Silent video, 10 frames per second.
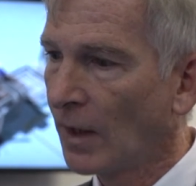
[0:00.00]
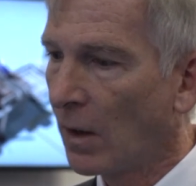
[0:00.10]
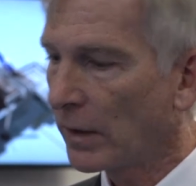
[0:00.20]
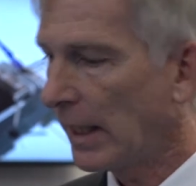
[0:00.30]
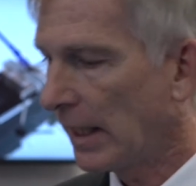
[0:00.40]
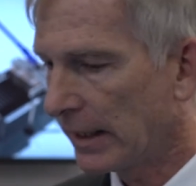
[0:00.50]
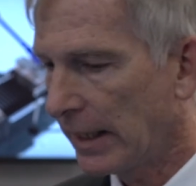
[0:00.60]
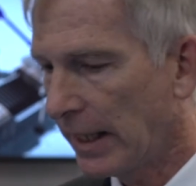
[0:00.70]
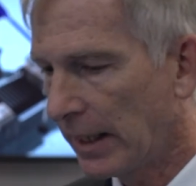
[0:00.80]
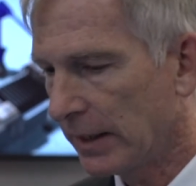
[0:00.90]
Okay,
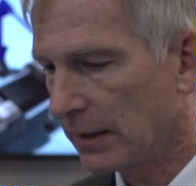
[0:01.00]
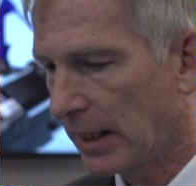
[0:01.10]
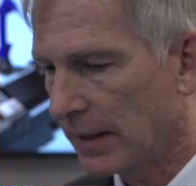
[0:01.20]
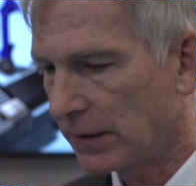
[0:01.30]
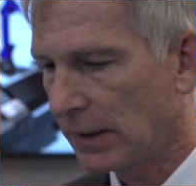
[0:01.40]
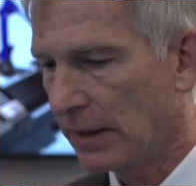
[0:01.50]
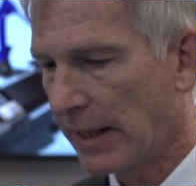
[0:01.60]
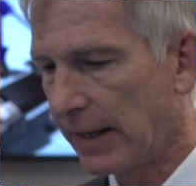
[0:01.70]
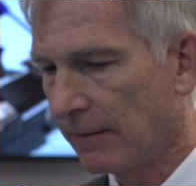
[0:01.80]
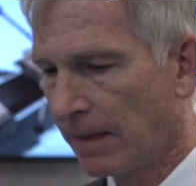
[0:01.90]
again, I see
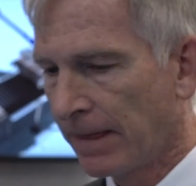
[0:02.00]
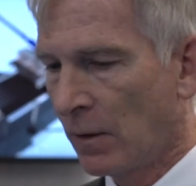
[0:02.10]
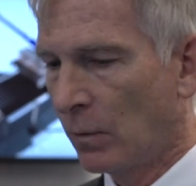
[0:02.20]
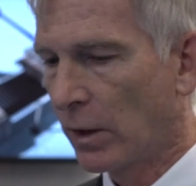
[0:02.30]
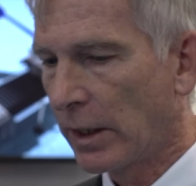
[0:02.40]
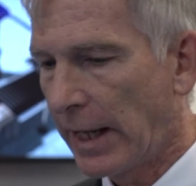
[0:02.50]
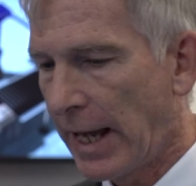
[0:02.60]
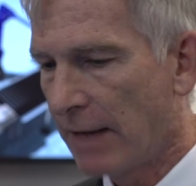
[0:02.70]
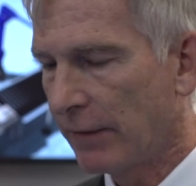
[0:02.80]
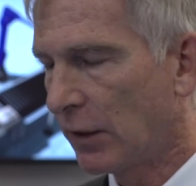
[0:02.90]
that we're going to
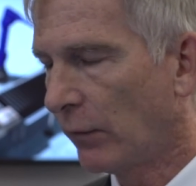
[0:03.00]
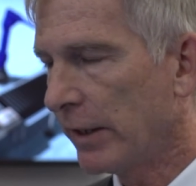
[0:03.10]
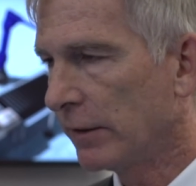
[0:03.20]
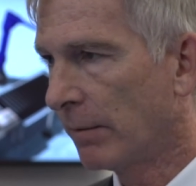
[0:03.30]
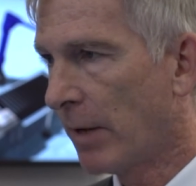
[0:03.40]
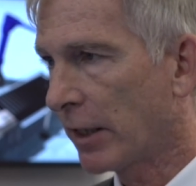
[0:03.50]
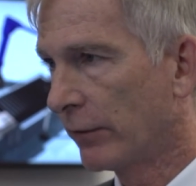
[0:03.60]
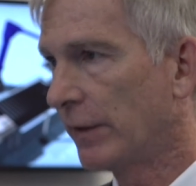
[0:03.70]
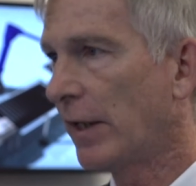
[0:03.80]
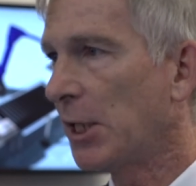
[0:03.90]
have a greater
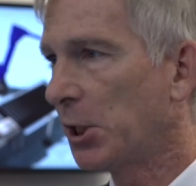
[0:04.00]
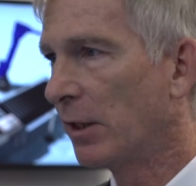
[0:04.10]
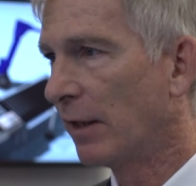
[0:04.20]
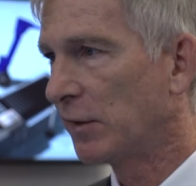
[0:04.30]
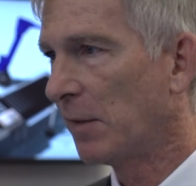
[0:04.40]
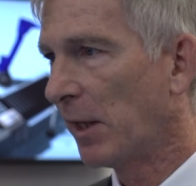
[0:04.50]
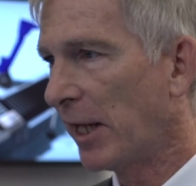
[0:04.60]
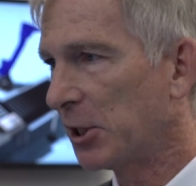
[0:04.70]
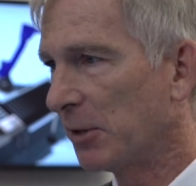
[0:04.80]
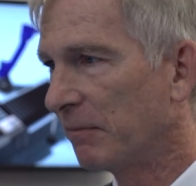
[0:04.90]
democratization of
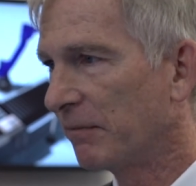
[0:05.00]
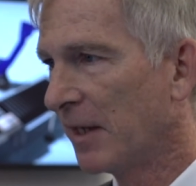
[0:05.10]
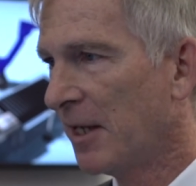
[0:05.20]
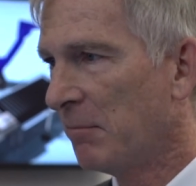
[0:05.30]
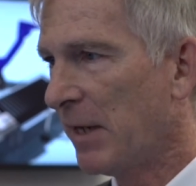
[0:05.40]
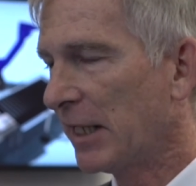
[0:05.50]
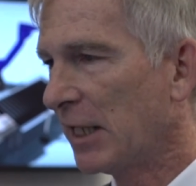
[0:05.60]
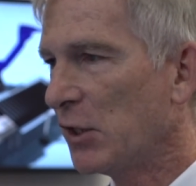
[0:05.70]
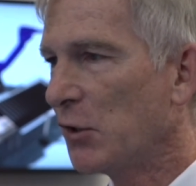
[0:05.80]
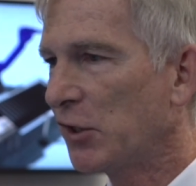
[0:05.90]
simulation, meaning
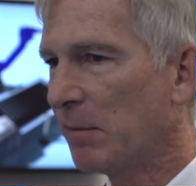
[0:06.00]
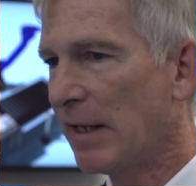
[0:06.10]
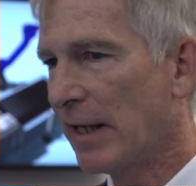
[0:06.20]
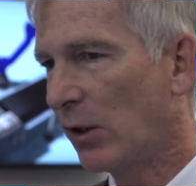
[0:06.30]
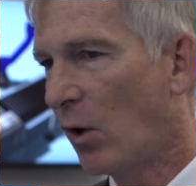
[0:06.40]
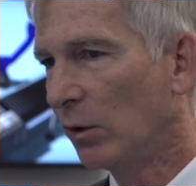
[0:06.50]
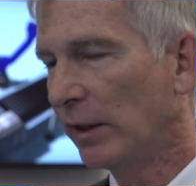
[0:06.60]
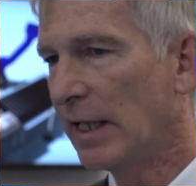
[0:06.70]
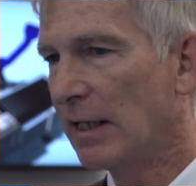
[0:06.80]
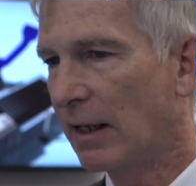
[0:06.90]
it used to be that
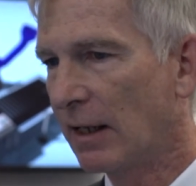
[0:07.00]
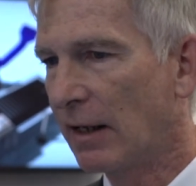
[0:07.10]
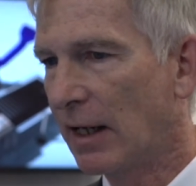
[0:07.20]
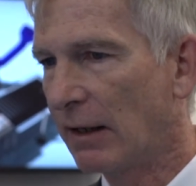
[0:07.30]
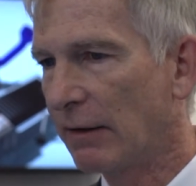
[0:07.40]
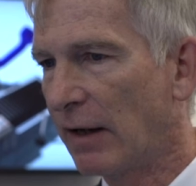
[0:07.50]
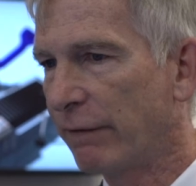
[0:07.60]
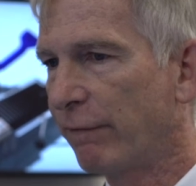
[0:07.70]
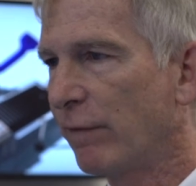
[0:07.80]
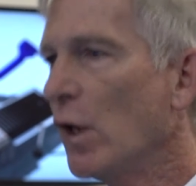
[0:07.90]
only a
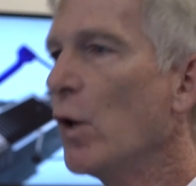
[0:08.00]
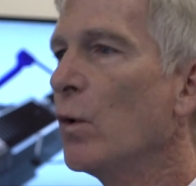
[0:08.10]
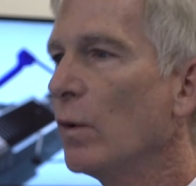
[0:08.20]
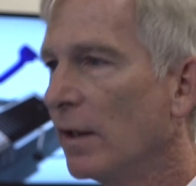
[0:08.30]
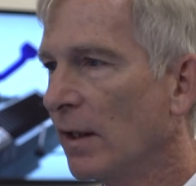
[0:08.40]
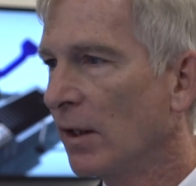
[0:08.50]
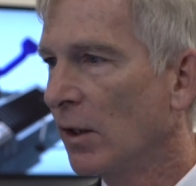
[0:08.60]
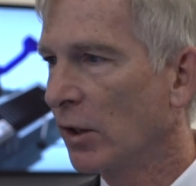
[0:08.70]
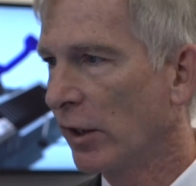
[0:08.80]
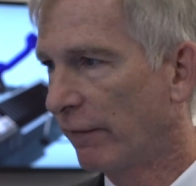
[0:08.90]
few
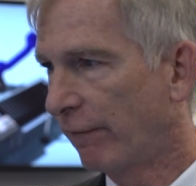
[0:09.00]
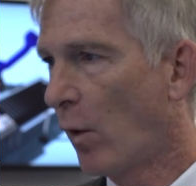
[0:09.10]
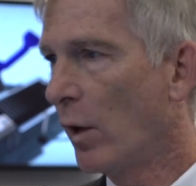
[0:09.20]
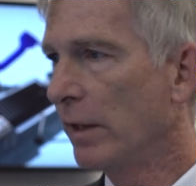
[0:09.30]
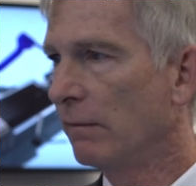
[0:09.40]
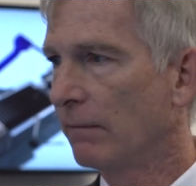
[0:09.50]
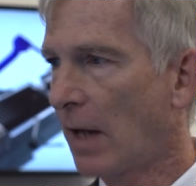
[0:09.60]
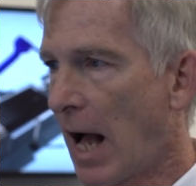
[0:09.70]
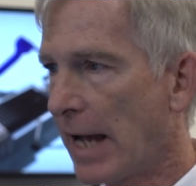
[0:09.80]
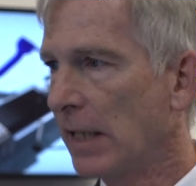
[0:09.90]
could afford
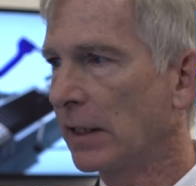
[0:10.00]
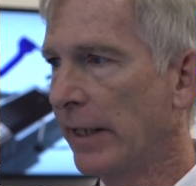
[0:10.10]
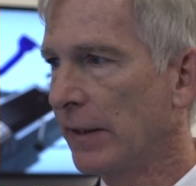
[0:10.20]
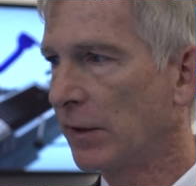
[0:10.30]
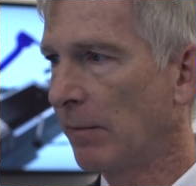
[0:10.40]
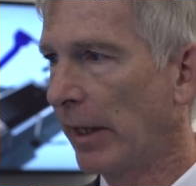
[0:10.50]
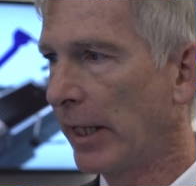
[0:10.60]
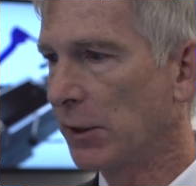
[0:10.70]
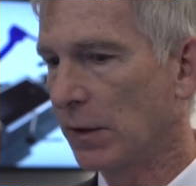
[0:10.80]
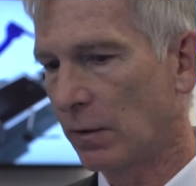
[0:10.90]
high-end kind of
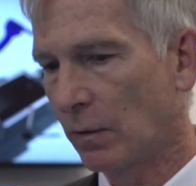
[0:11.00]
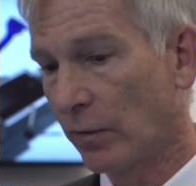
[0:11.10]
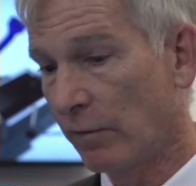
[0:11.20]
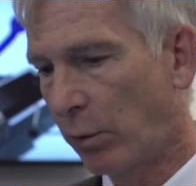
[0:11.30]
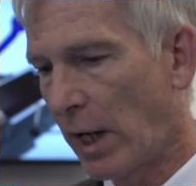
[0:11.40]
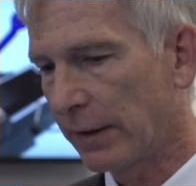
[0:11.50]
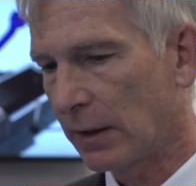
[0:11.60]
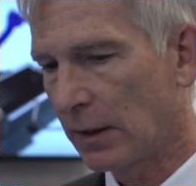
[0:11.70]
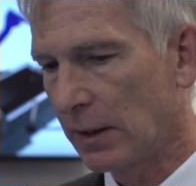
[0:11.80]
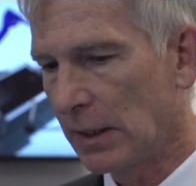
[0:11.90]
simulations. We've brought
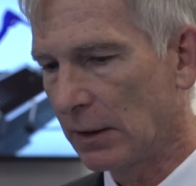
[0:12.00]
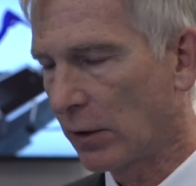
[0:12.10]
the